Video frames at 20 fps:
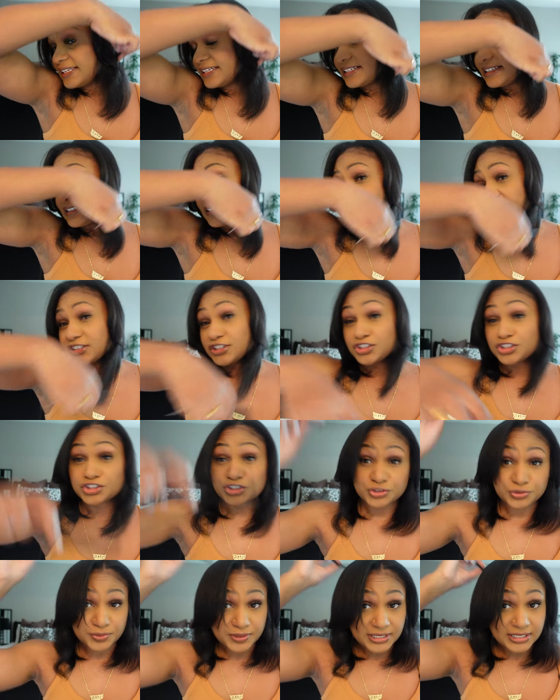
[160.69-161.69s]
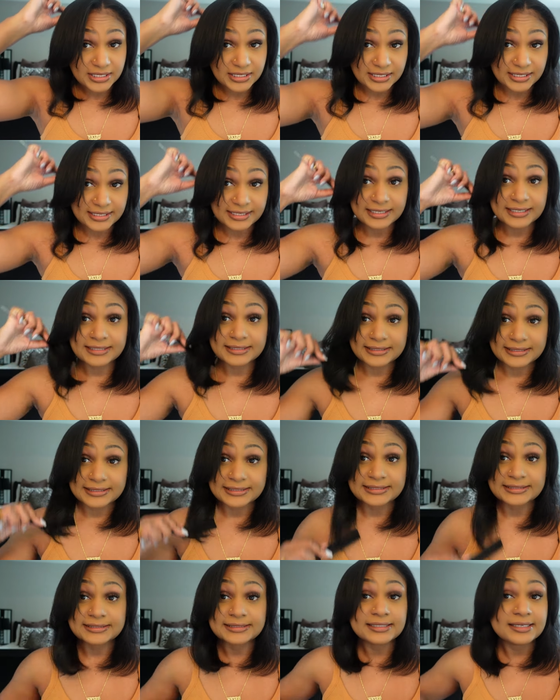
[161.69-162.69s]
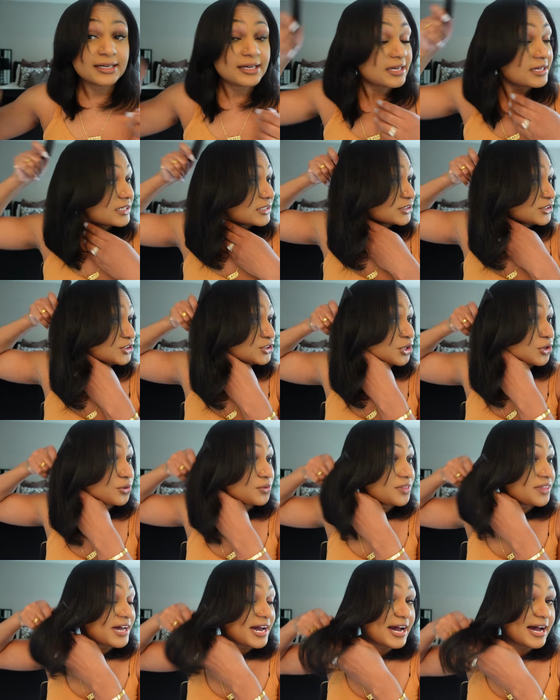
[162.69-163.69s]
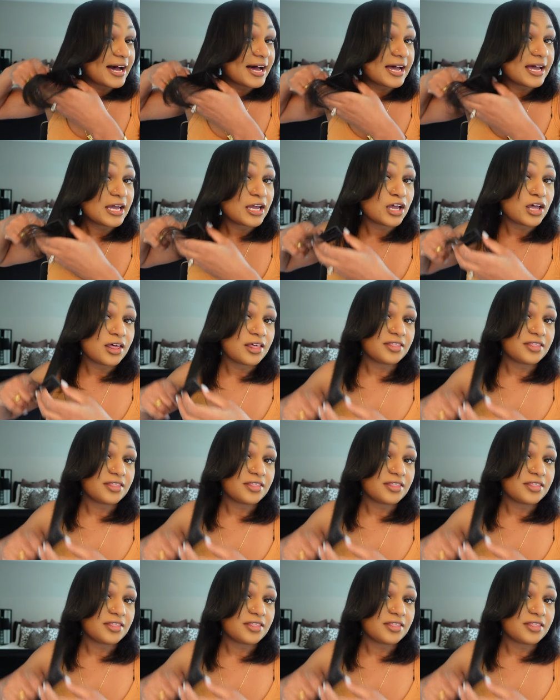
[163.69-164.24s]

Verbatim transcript: is straight and clean so that